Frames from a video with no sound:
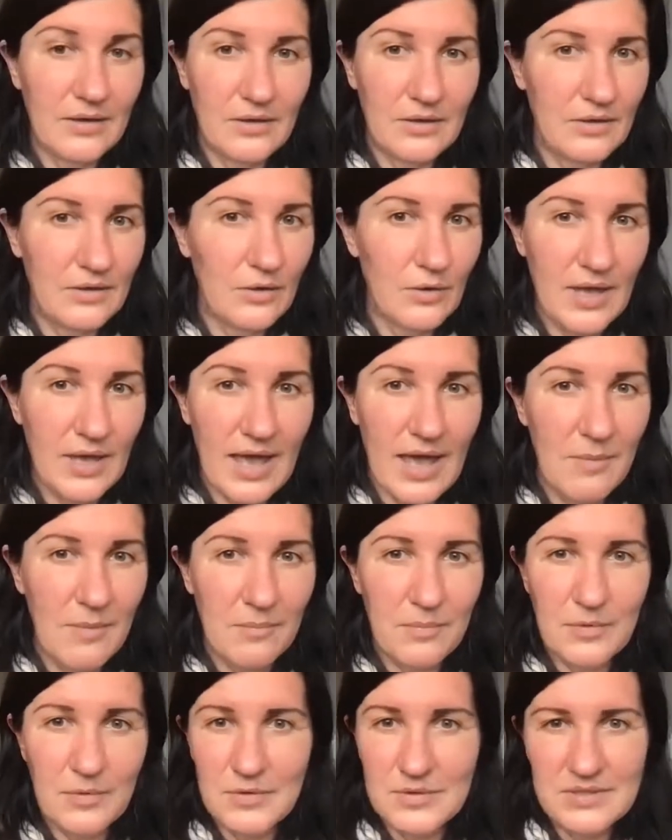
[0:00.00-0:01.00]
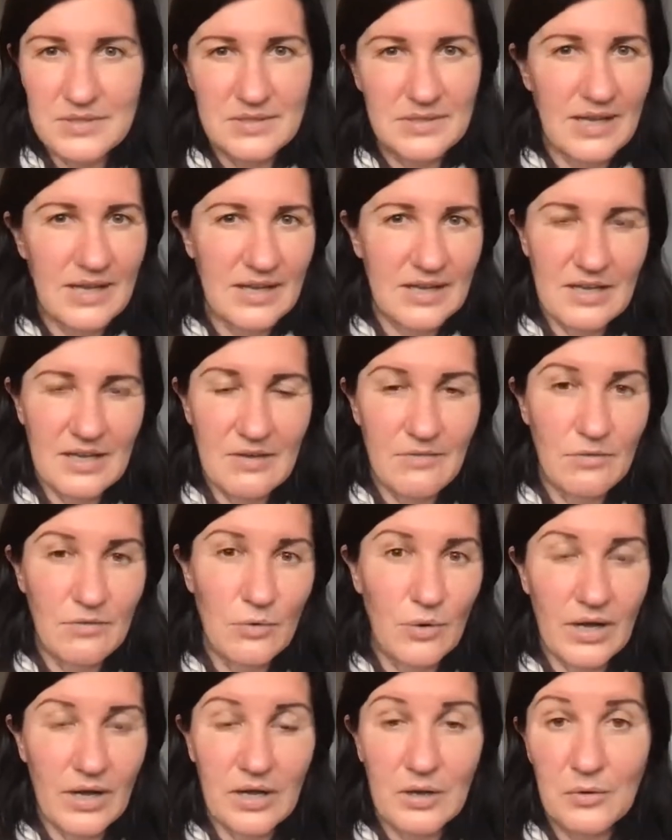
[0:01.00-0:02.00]
your campus, like if
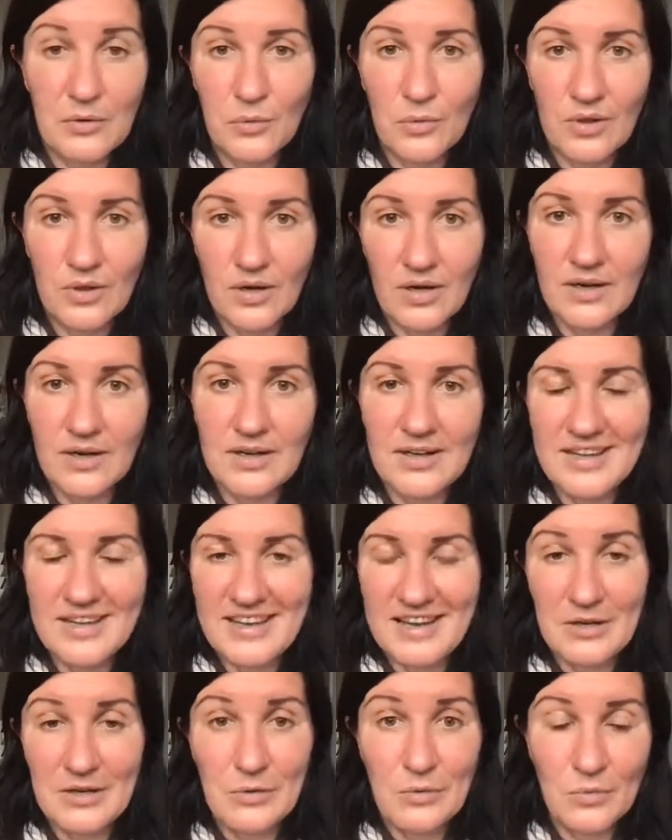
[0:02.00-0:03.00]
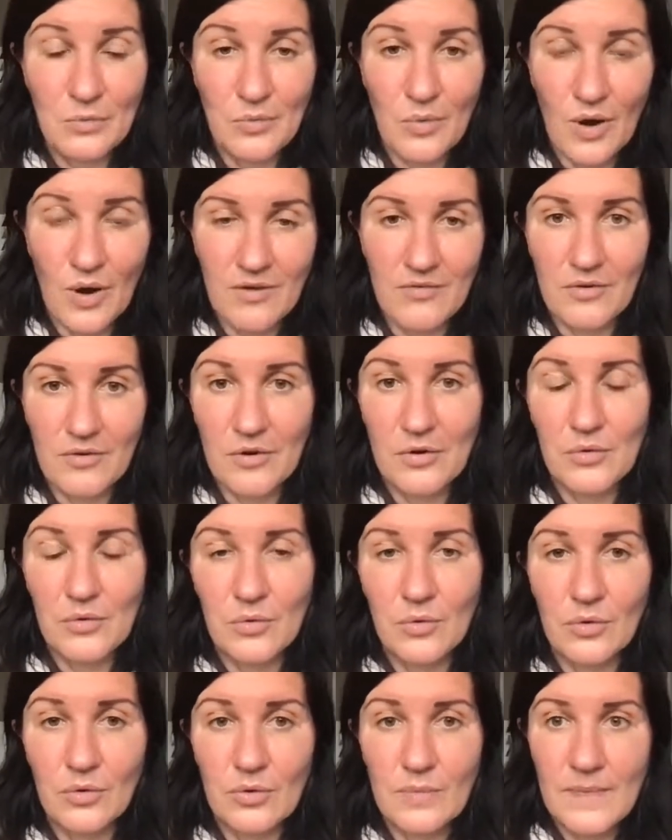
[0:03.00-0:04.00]
you are a Googler and you work for
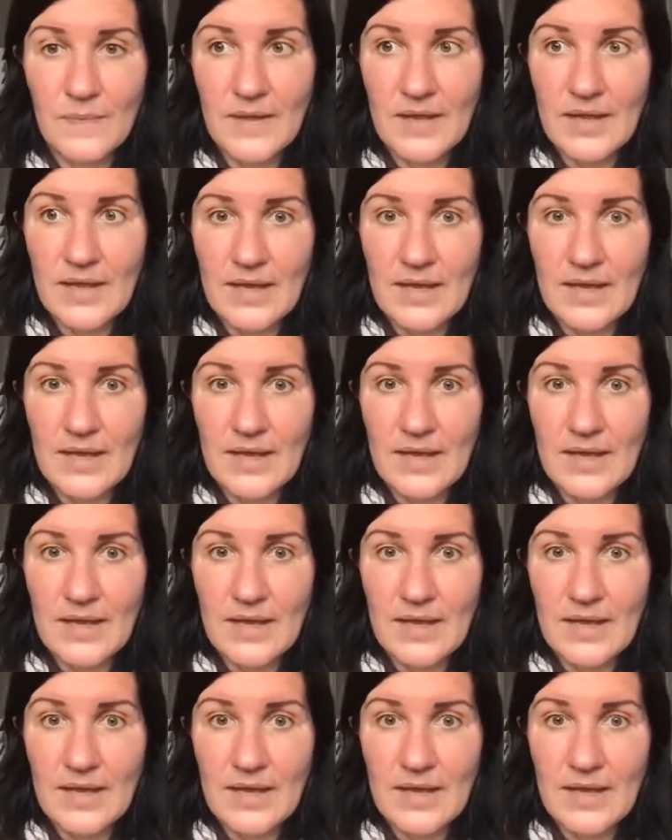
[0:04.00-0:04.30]
Google.